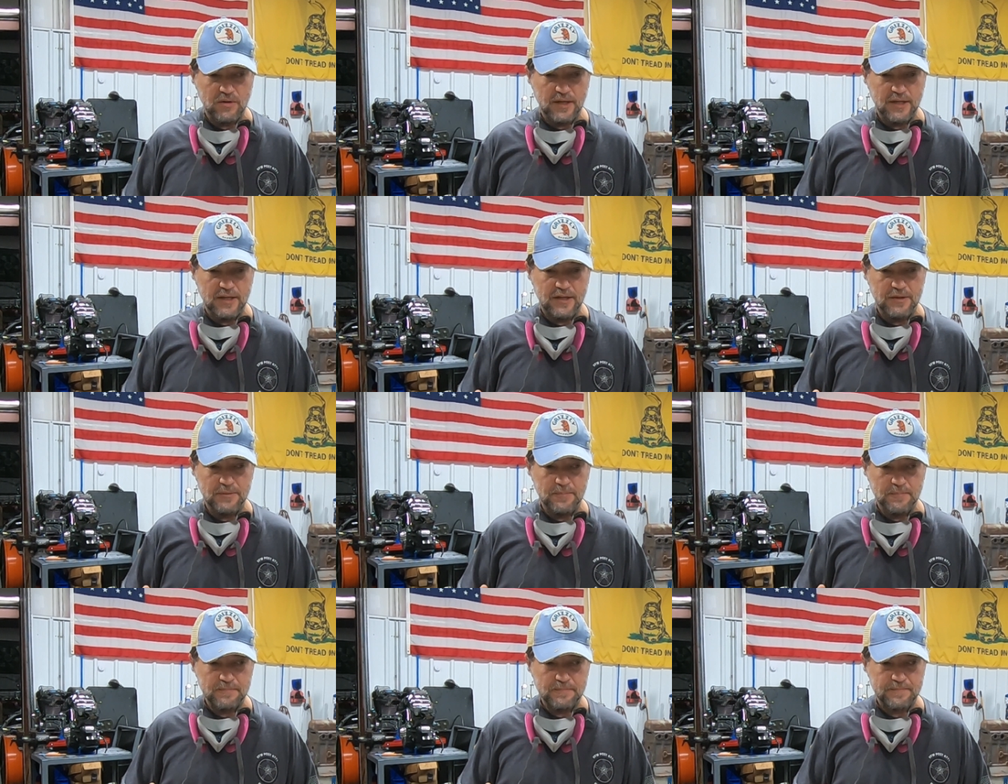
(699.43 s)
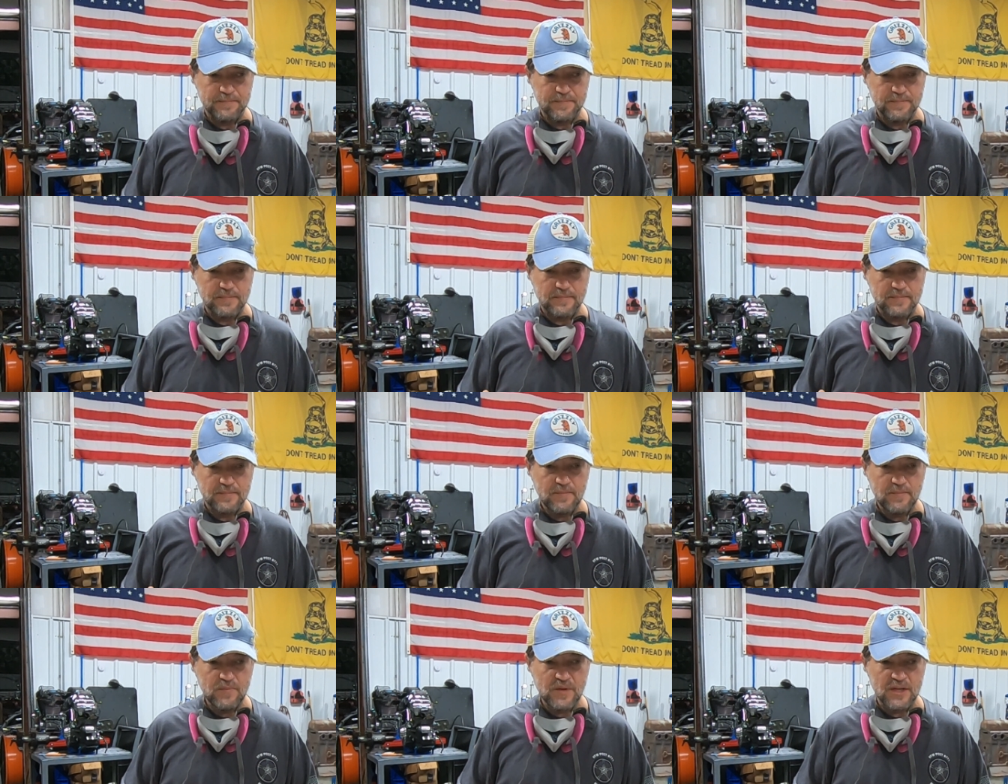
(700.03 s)
uh,
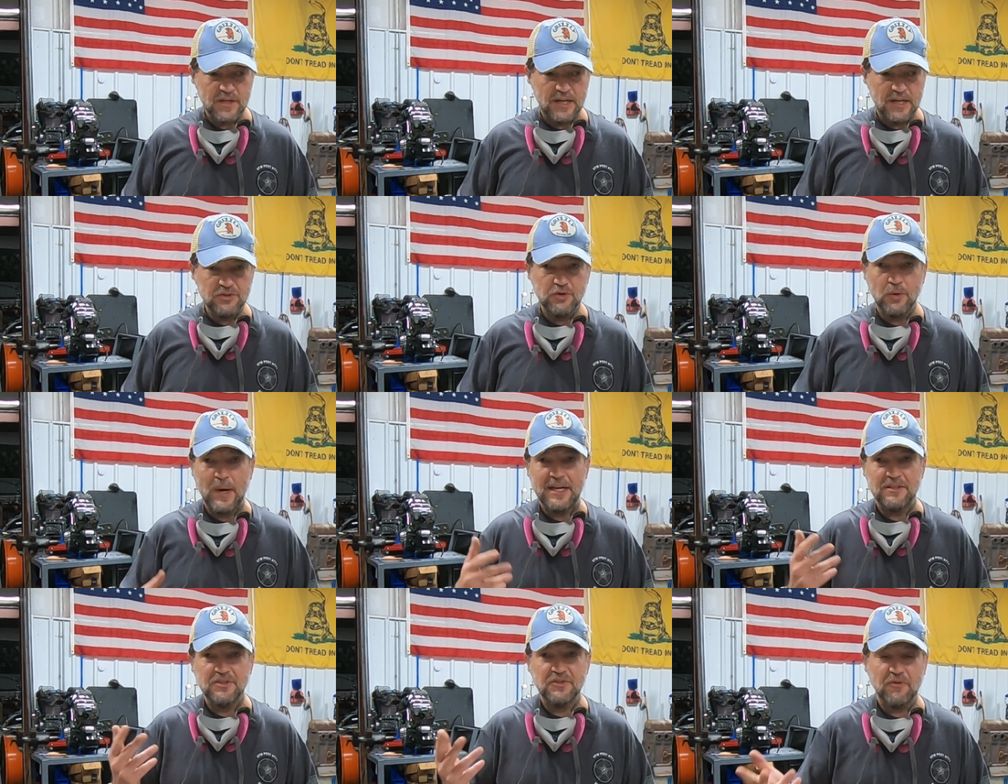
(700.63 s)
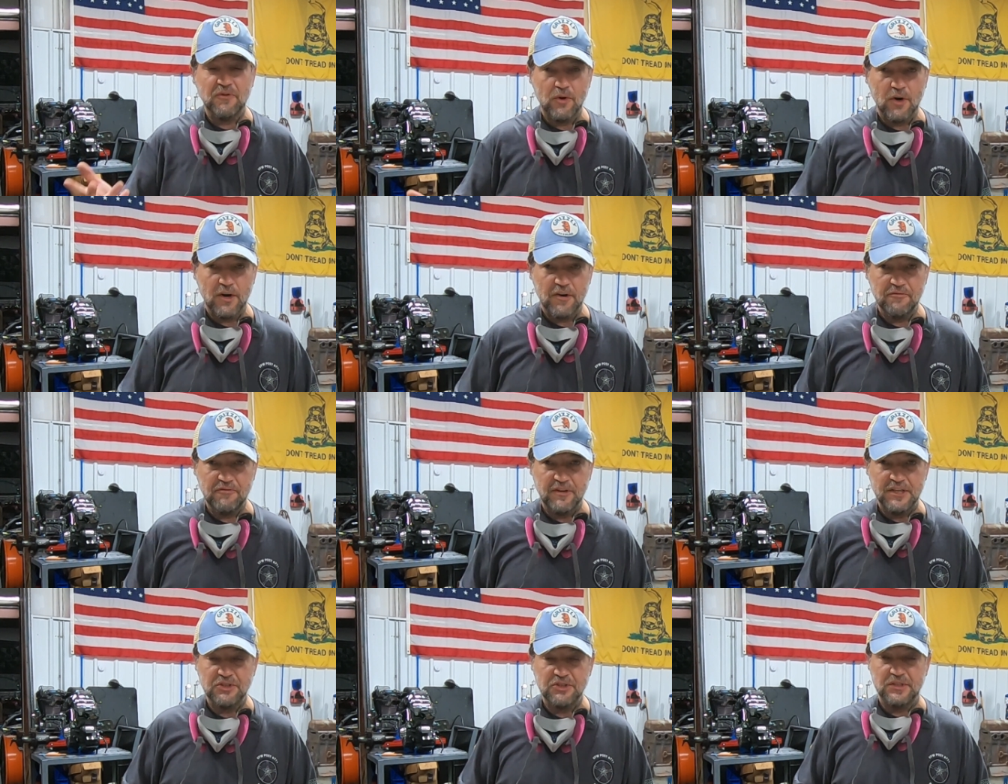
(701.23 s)
uh, transfer
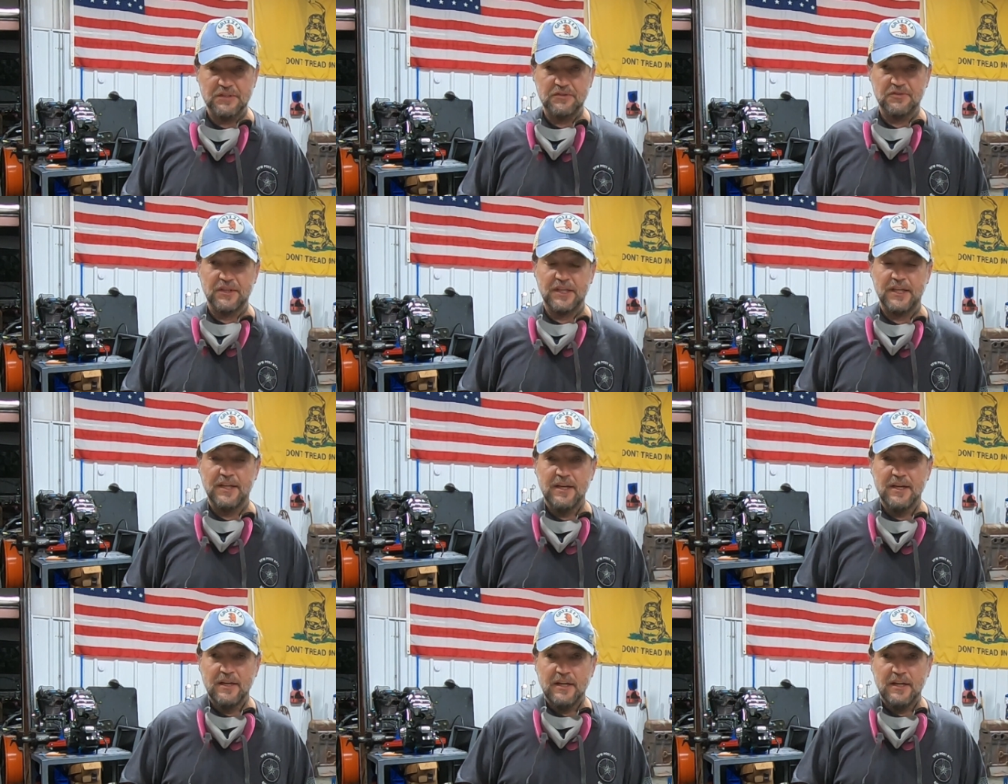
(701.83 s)
efficiency.